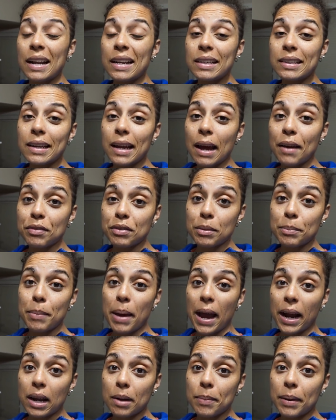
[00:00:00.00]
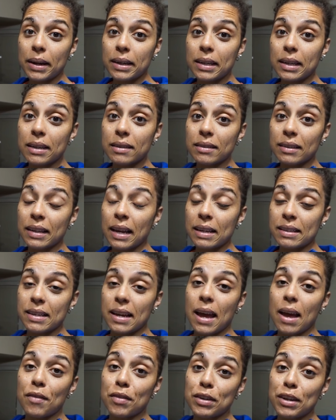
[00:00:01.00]
I need to have some backup ideas in case
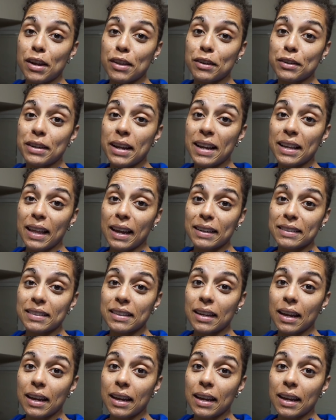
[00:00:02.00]
I have another day like